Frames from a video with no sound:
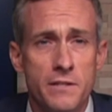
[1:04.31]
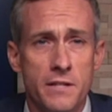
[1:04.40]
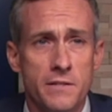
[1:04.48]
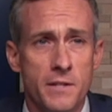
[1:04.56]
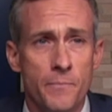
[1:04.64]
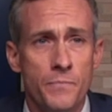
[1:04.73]

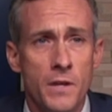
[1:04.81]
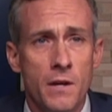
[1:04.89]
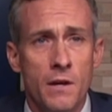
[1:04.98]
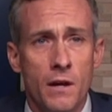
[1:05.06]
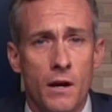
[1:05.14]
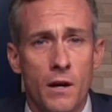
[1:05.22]
system.
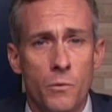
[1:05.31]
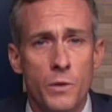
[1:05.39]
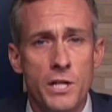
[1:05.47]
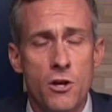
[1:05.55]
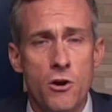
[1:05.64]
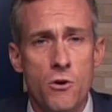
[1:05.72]
Uh,
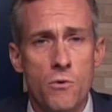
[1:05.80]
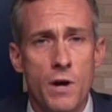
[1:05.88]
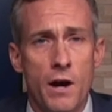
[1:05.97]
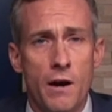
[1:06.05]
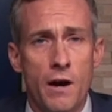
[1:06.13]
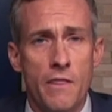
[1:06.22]
we know
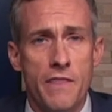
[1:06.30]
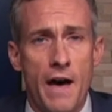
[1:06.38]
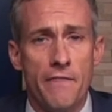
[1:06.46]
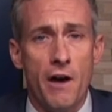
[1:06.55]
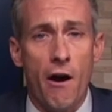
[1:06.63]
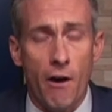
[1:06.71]
uh,
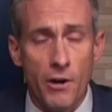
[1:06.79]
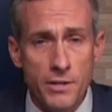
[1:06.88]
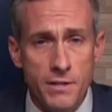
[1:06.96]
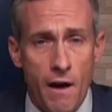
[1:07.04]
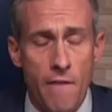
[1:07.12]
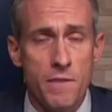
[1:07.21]
that the
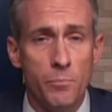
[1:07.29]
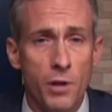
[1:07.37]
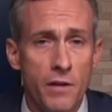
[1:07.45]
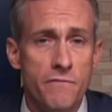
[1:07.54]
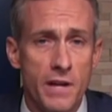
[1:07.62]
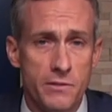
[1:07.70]
heart and the
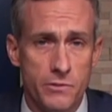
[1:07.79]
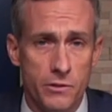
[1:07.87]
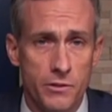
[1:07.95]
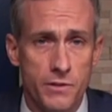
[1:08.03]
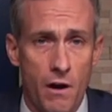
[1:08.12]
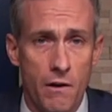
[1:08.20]
blood
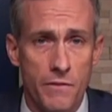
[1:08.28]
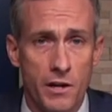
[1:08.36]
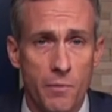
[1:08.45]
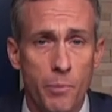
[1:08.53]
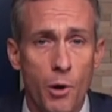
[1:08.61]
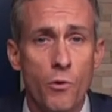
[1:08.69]
vessels are the
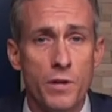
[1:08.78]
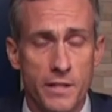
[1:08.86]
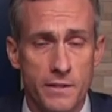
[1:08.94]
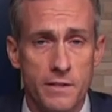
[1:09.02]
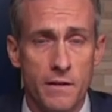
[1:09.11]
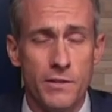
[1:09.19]

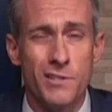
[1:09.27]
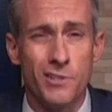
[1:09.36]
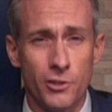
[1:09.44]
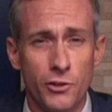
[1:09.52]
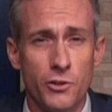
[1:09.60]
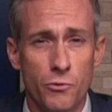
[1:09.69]
components of the
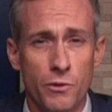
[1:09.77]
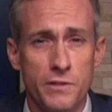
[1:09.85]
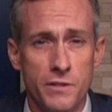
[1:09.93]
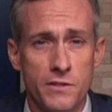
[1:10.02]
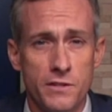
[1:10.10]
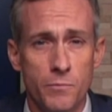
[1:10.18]
circulatory
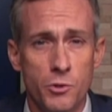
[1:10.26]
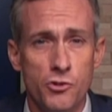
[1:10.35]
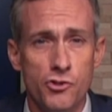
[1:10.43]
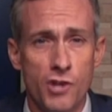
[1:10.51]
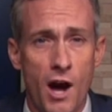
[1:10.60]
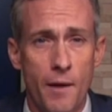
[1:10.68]
system
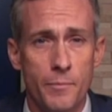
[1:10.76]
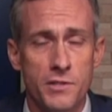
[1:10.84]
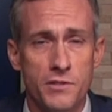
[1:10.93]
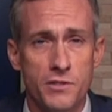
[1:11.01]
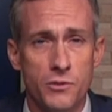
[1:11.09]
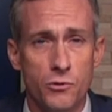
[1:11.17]
whose job
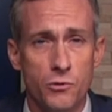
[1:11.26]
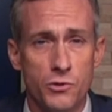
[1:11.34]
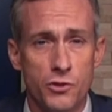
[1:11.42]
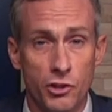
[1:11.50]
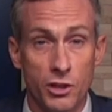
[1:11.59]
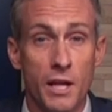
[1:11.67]
is to
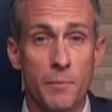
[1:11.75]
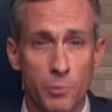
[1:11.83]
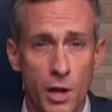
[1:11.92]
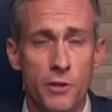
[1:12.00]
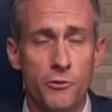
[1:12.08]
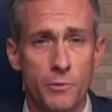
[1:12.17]
circulate
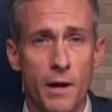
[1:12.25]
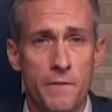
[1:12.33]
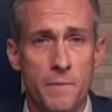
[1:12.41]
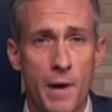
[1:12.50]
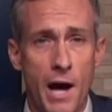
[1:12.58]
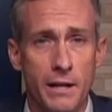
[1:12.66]
blood
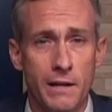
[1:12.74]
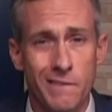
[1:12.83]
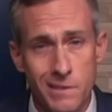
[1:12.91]
throughout the body.